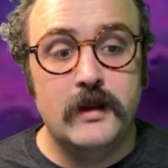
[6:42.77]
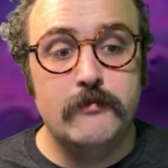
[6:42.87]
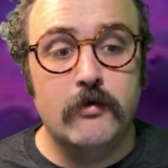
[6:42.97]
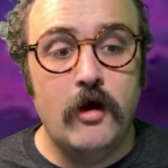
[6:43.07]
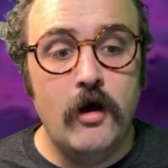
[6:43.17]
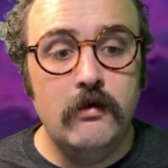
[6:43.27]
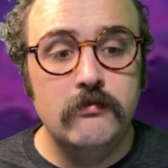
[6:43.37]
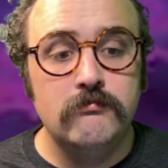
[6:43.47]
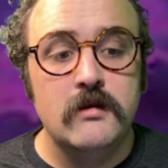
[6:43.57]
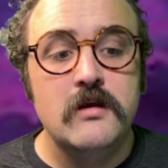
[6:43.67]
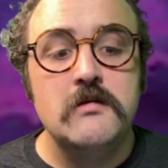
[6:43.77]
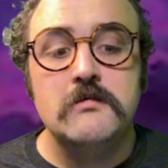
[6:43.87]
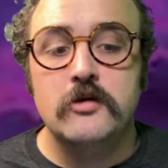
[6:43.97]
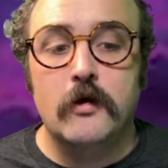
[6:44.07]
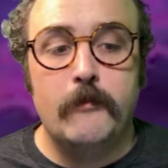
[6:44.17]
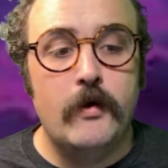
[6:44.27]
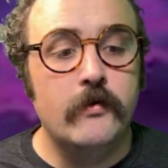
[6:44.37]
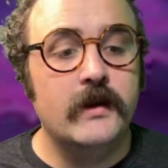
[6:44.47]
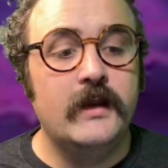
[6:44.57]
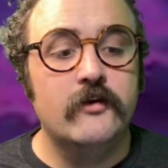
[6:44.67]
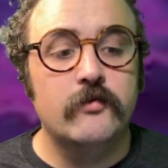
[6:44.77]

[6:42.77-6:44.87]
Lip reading: Brawl. Your opponent gets rid